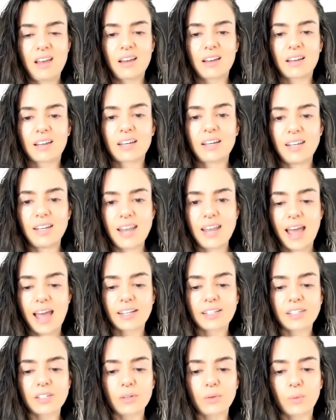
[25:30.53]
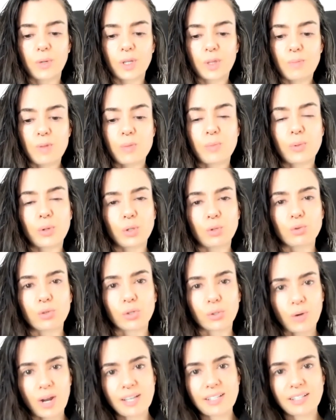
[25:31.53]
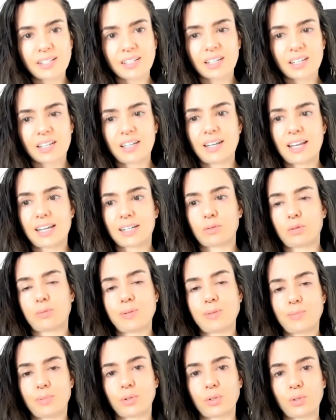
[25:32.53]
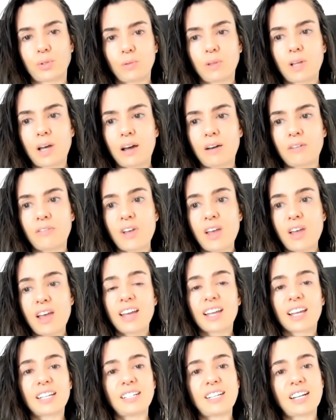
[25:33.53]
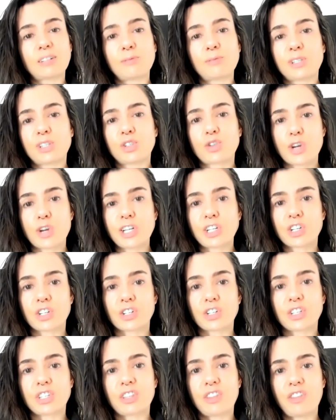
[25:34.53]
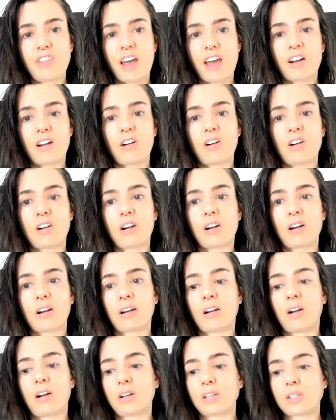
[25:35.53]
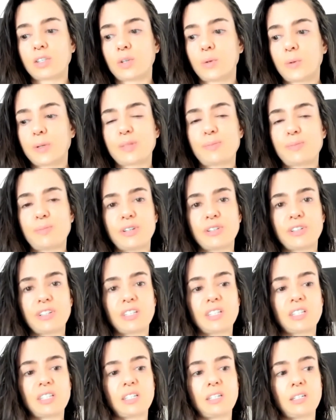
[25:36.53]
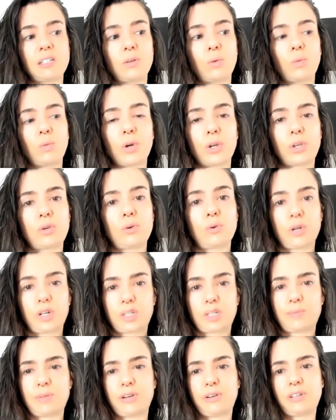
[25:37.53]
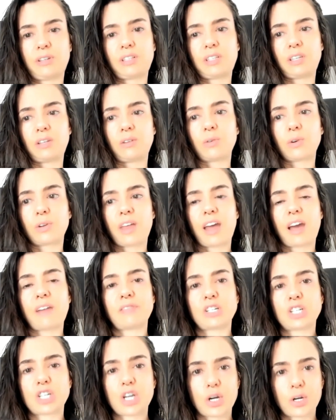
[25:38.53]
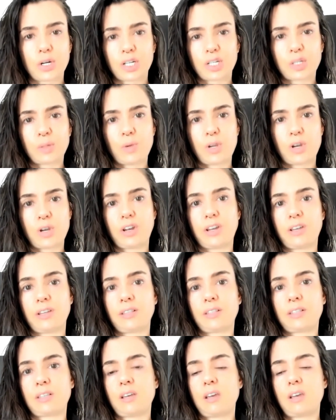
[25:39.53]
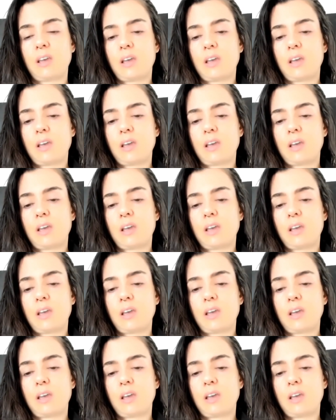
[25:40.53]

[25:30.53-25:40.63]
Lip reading: Connect with people you trust, connect with people you love, connect with strangers that are also experiencing what you are experiencing or that have a shared experience.